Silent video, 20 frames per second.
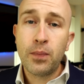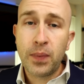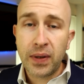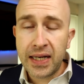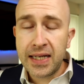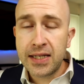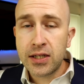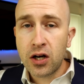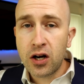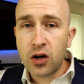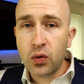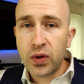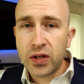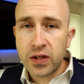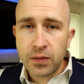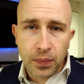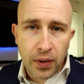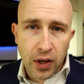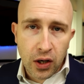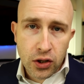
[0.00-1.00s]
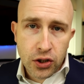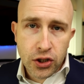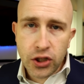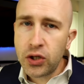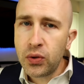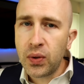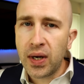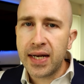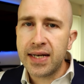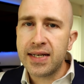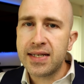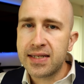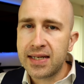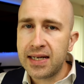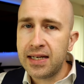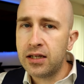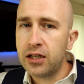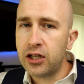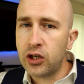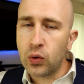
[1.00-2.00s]
police car were to pass you and
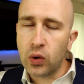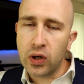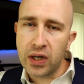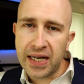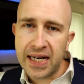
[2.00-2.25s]
see that you are